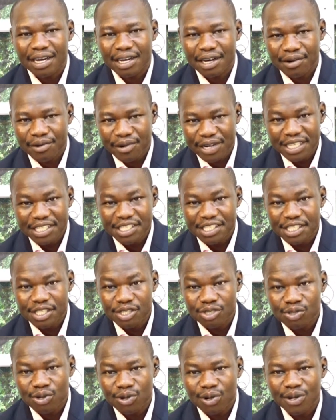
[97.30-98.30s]
rain
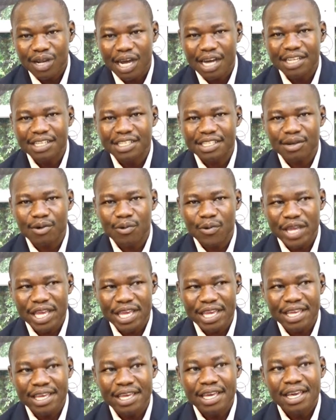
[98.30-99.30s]
season, and
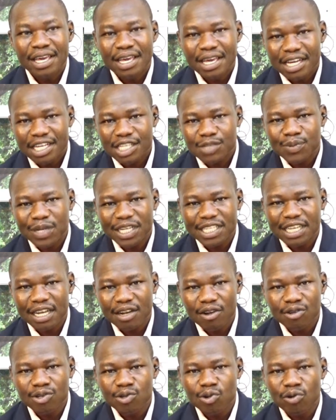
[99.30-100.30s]
we expect a
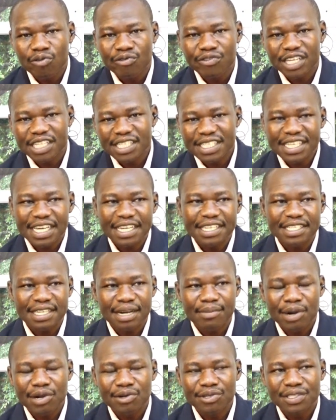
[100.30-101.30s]
lot of insights
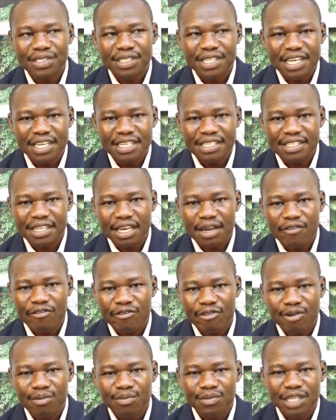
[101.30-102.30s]
about this
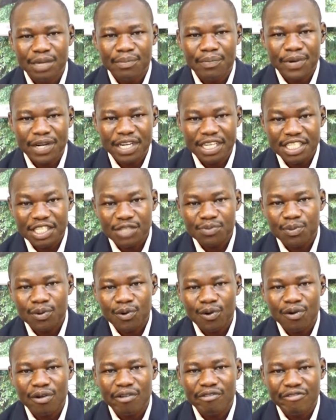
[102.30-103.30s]
from the
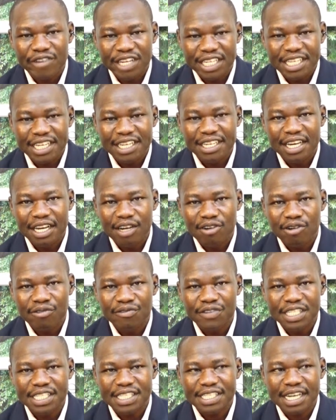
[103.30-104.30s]
principal veterinary
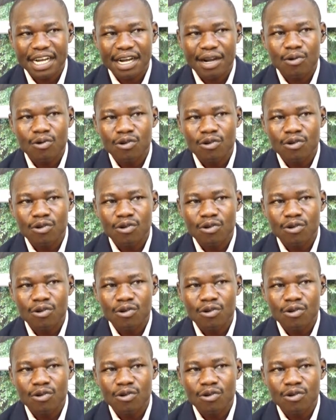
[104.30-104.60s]
officer,